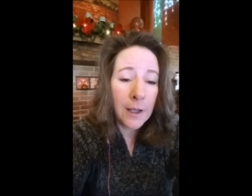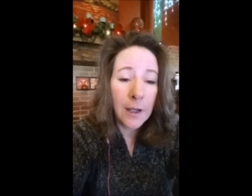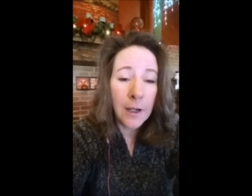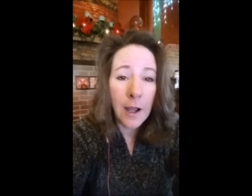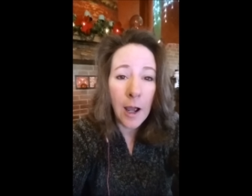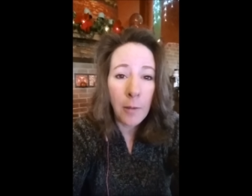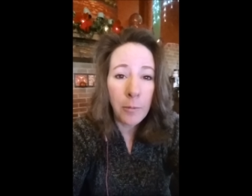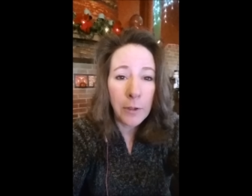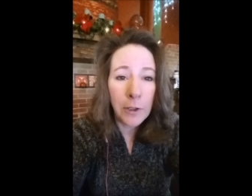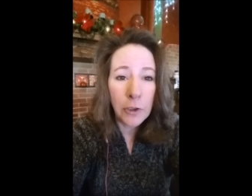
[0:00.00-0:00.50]

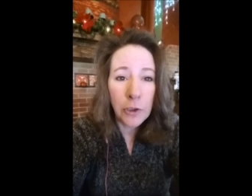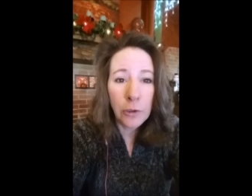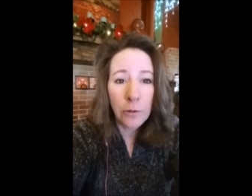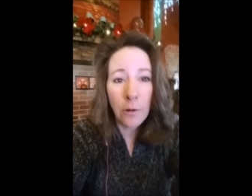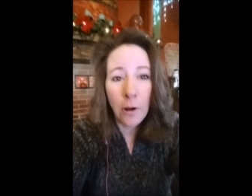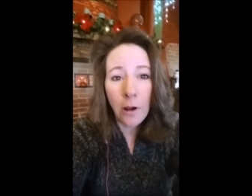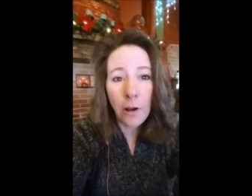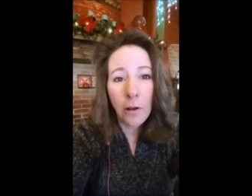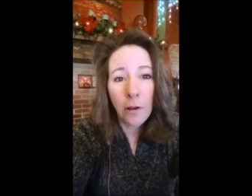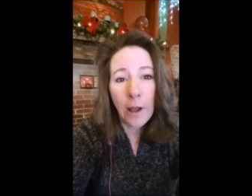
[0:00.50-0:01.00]
God bless you
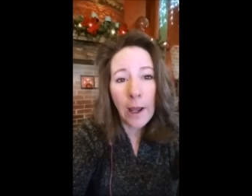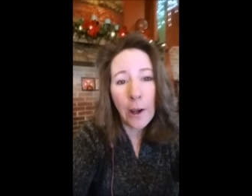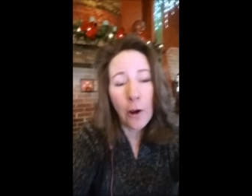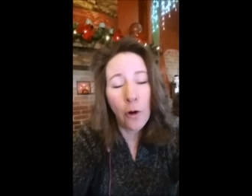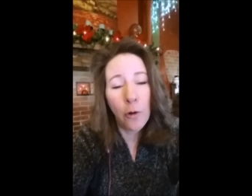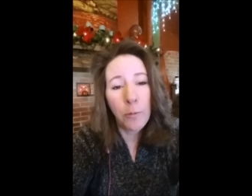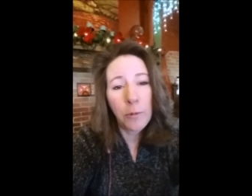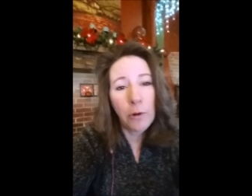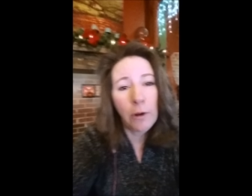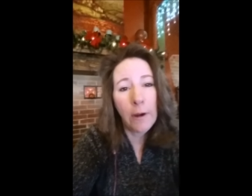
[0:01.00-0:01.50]
all. I
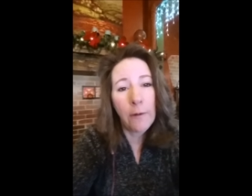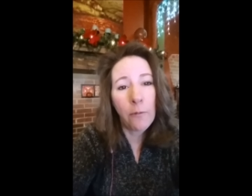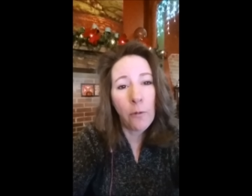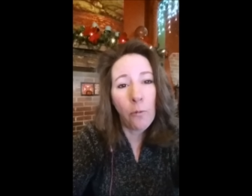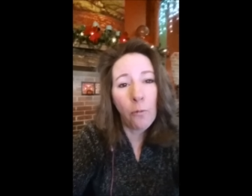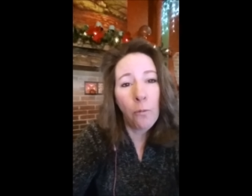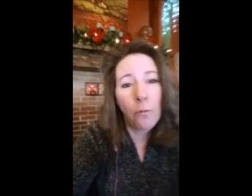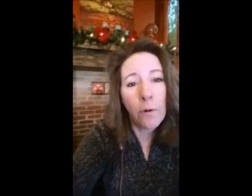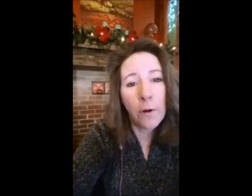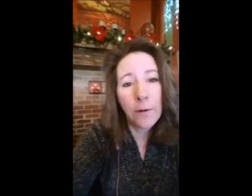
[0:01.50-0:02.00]
hope you have a
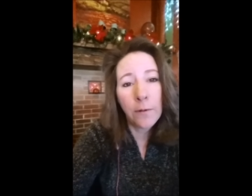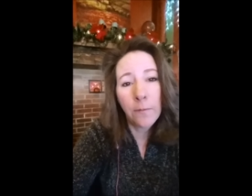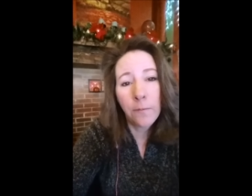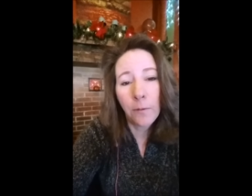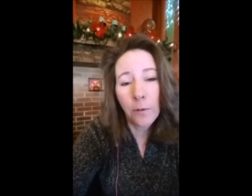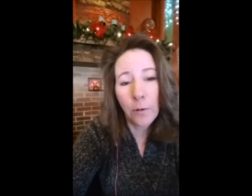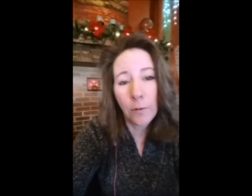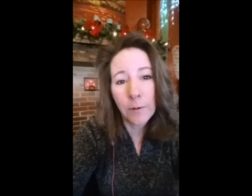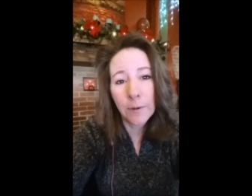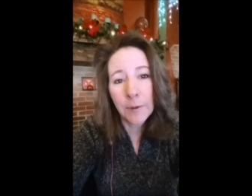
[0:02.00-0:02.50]
wonderful
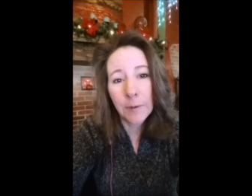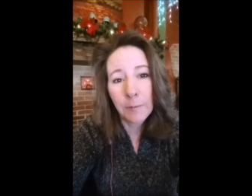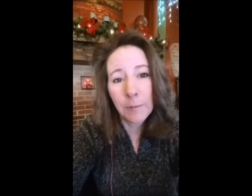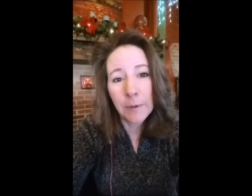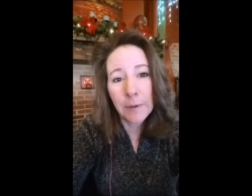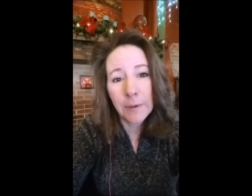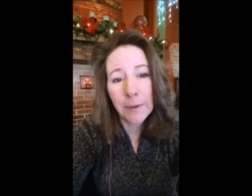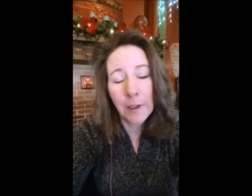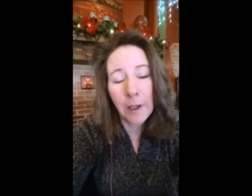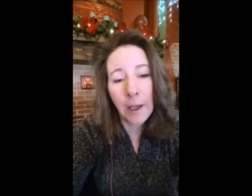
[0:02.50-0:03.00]

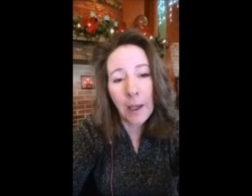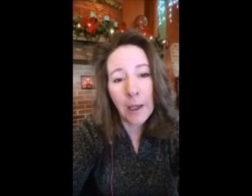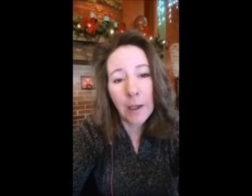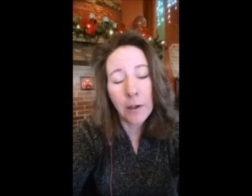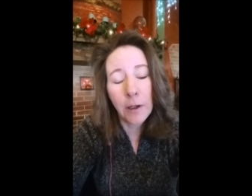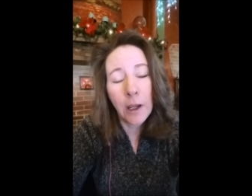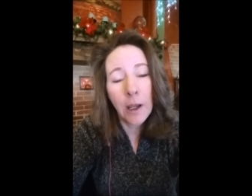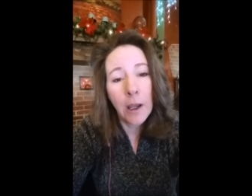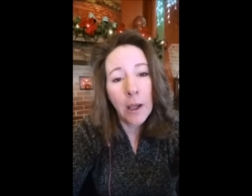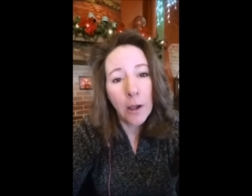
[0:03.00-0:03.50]
Christmas.
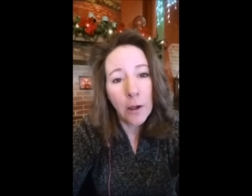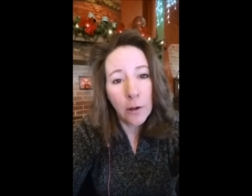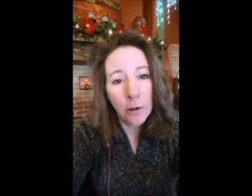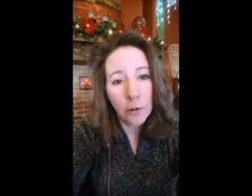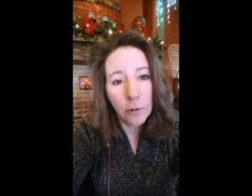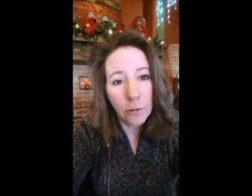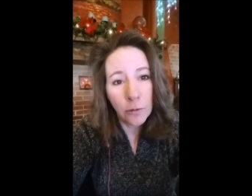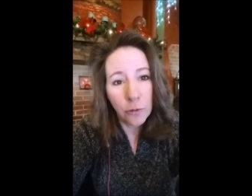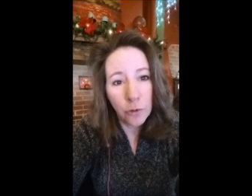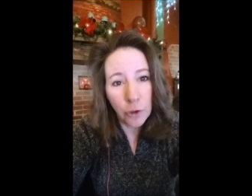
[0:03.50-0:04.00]
And
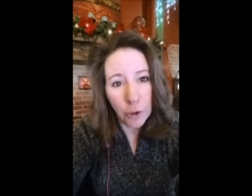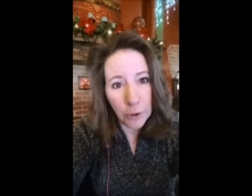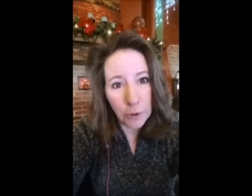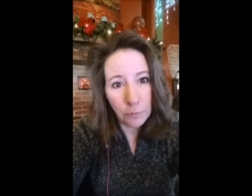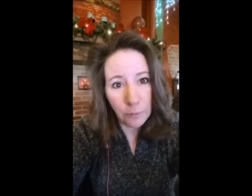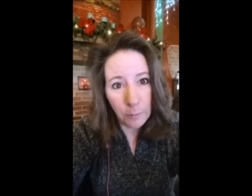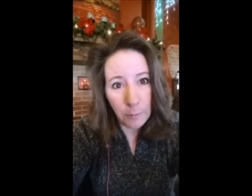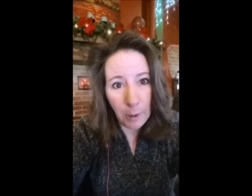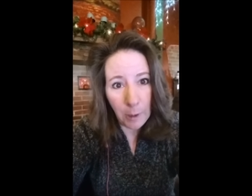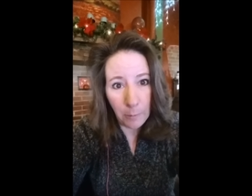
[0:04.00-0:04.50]
just
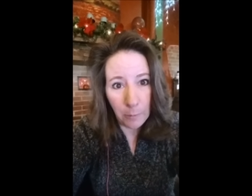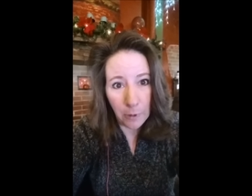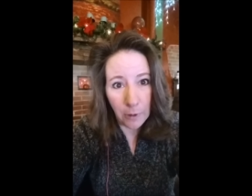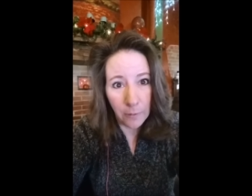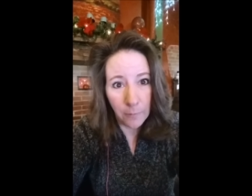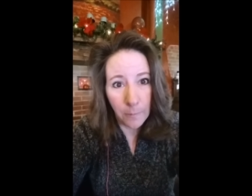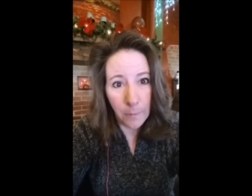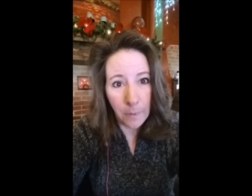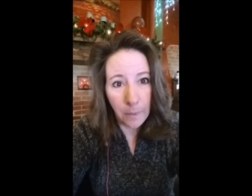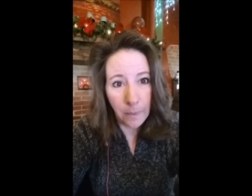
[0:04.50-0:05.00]

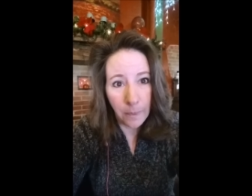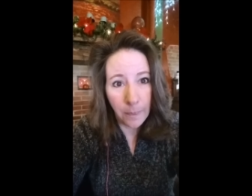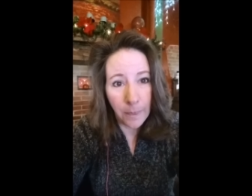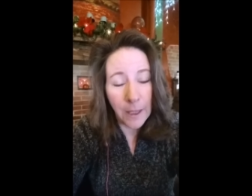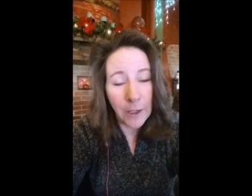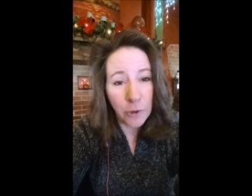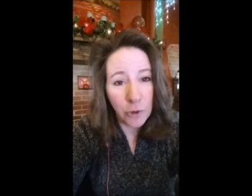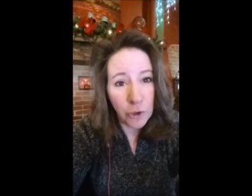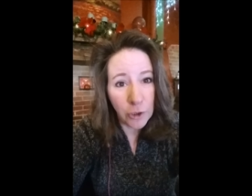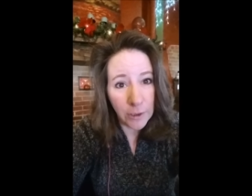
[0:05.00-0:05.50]
remember
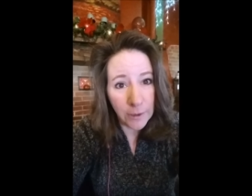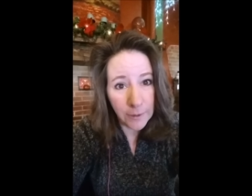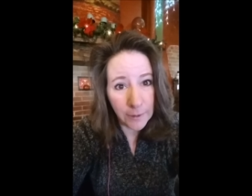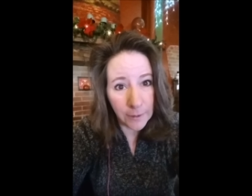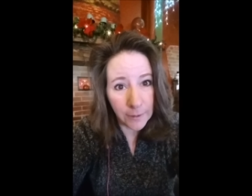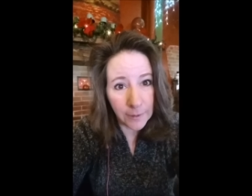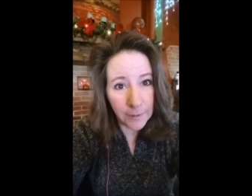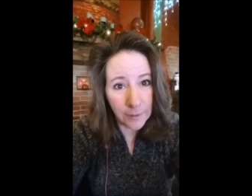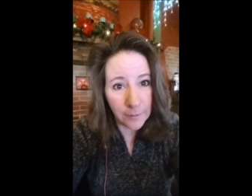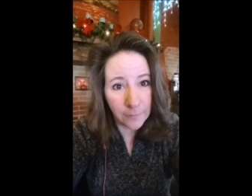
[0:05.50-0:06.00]
that
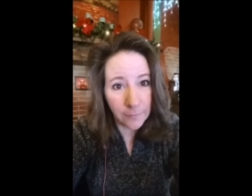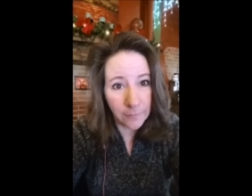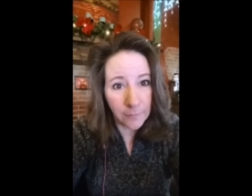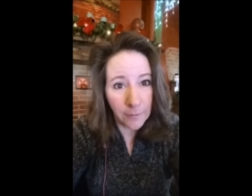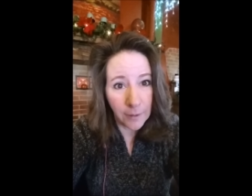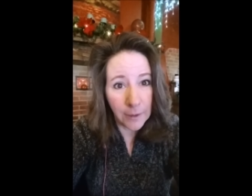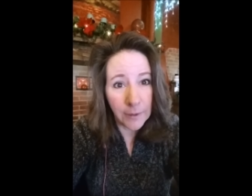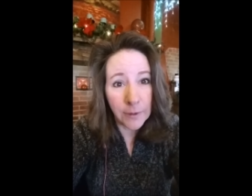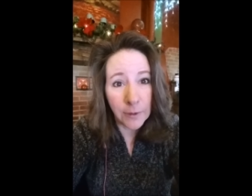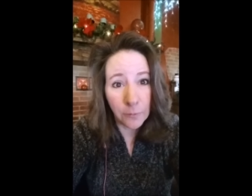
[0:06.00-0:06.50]
Jesus
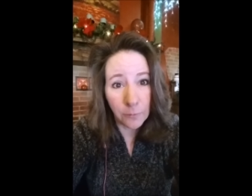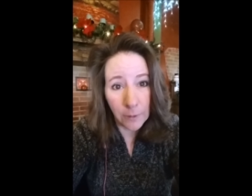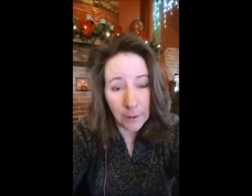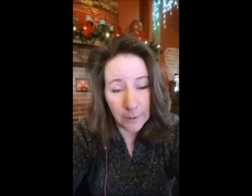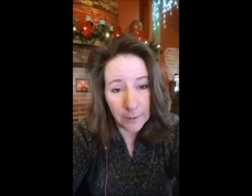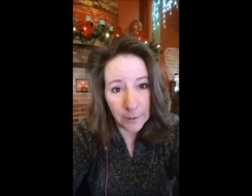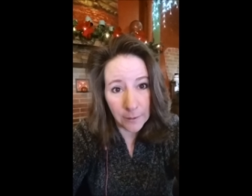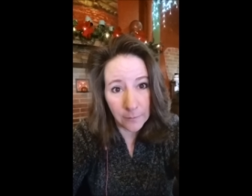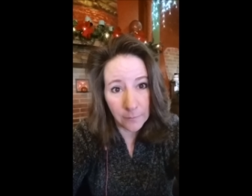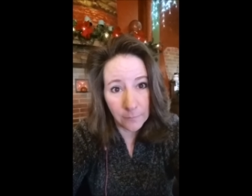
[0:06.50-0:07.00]
is the
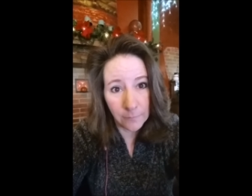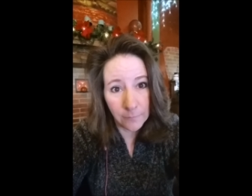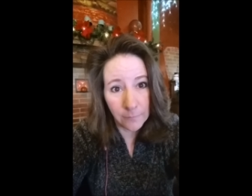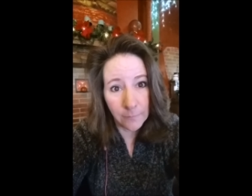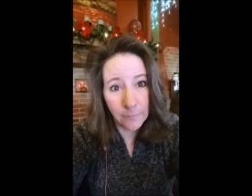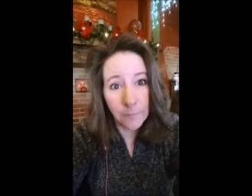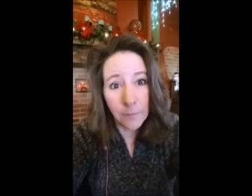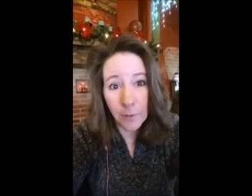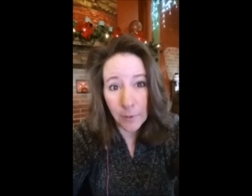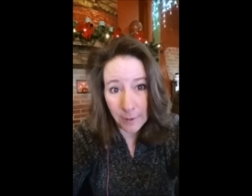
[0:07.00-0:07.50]
reason
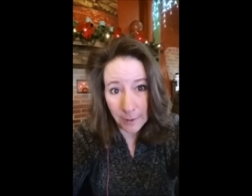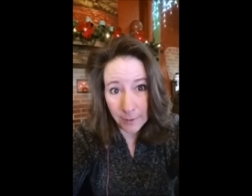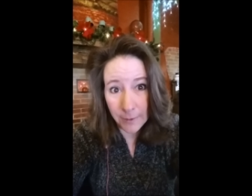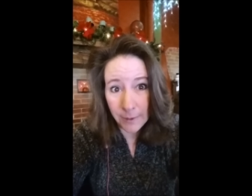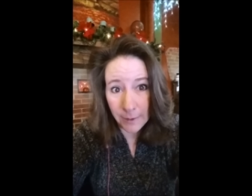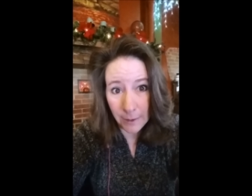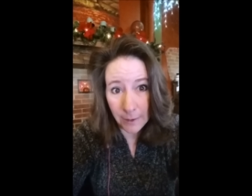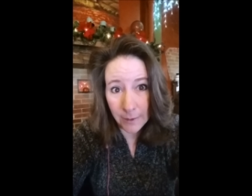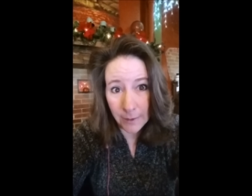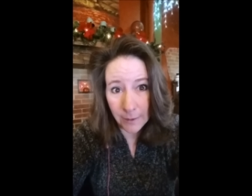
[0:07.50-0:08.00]
for this
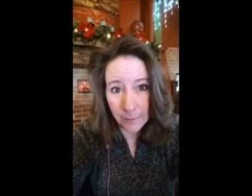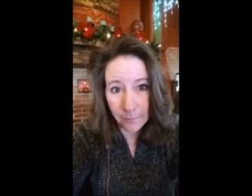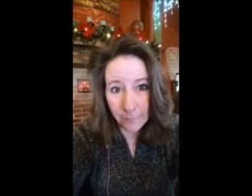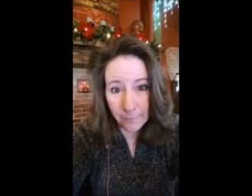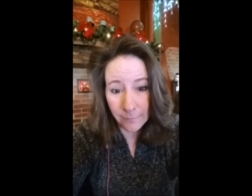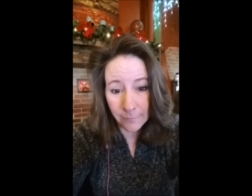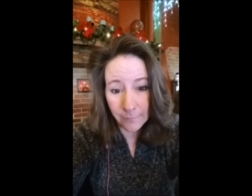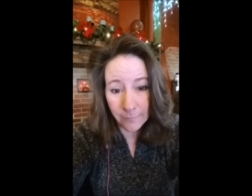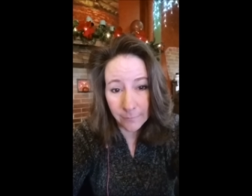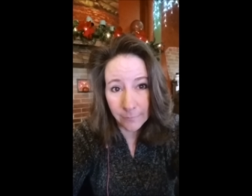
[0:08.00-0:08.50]
season.
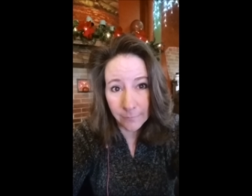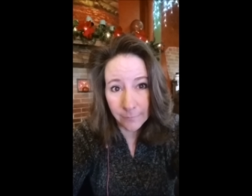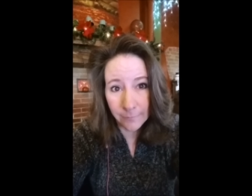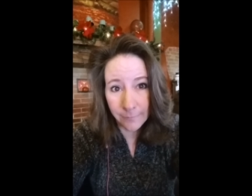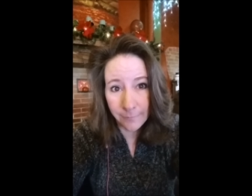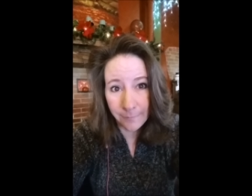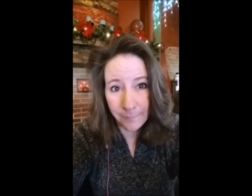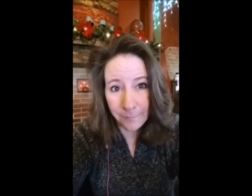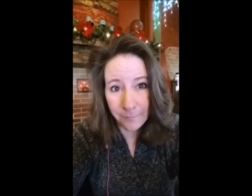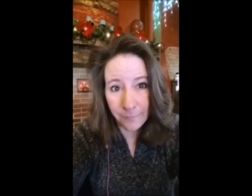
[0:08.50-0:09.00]

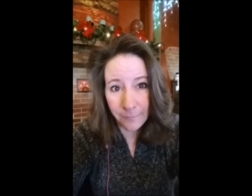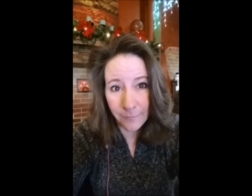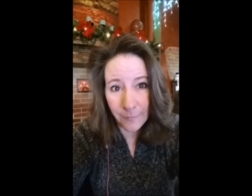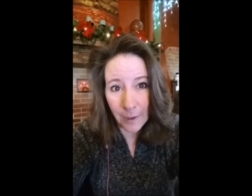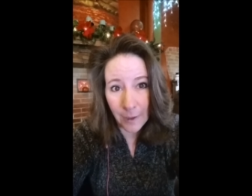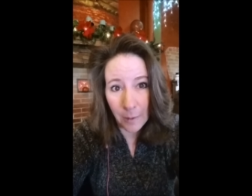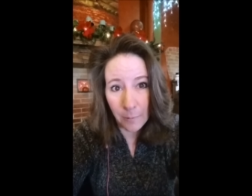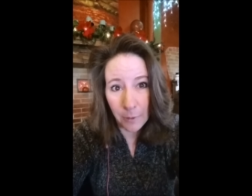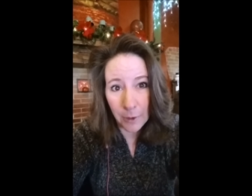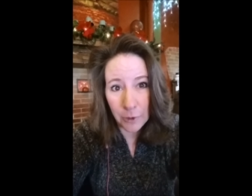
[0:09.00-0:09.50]

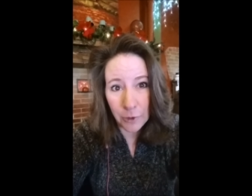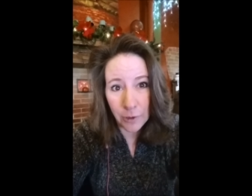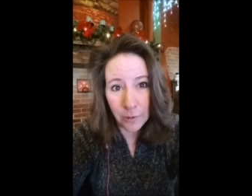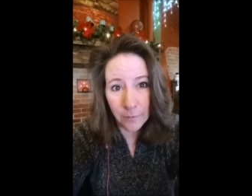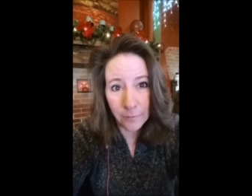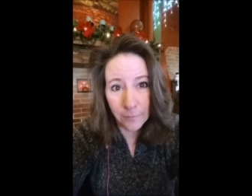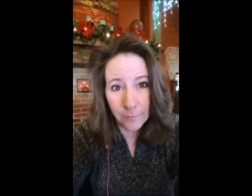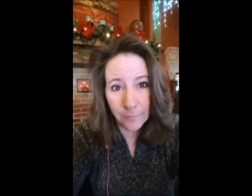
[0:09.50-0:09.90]
God bless you.